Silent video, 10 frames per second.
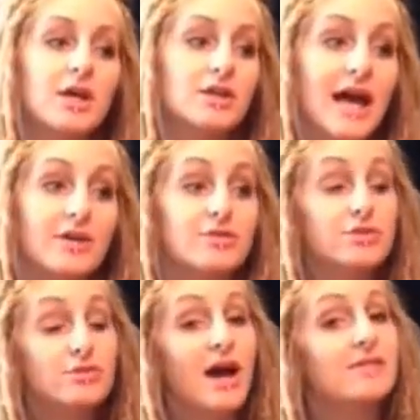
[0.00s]
Now, you
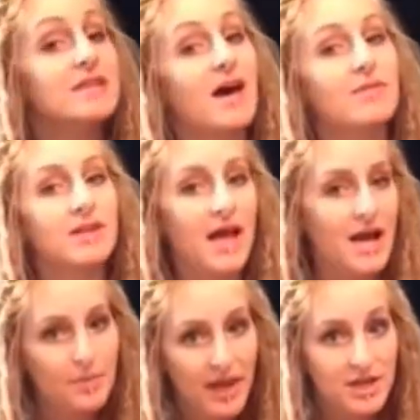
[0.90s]
do have to have a
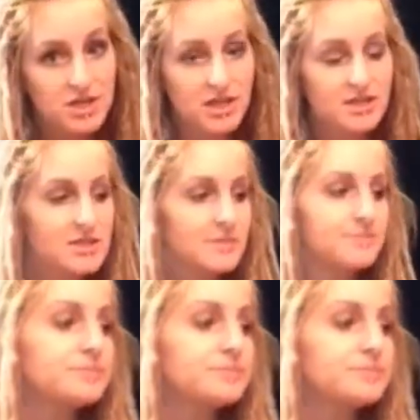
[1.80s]
lot of patience.